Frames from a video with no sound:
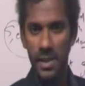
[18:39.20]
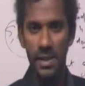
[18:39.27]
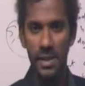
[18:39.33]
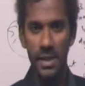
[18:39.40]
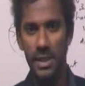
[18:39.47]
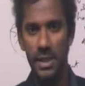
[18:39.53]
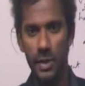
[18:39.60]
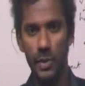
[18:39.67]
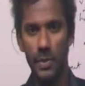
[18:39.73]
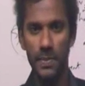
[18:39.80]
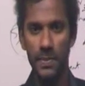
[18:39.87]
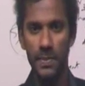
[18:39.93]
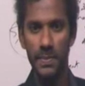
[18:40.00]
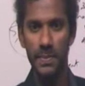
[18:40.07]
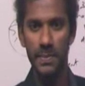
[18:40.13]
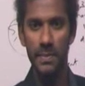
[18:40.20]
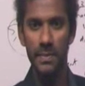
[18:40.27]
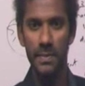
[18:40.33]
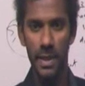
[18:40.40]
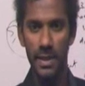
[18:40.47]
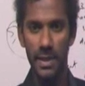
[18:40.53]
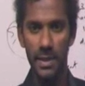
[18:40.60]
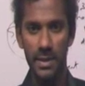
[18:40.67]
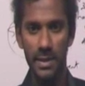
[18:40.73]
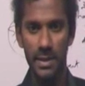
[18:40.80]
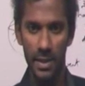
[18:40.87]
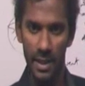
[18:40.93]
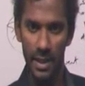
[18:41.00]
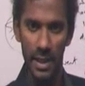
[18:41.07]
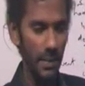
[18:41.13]
is clear to you. Right?
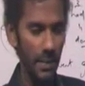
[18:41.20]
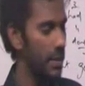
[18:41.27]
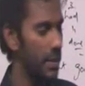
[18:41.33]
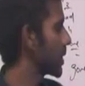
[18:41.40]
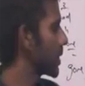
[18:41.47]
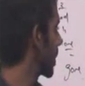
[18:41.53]
I'll rub this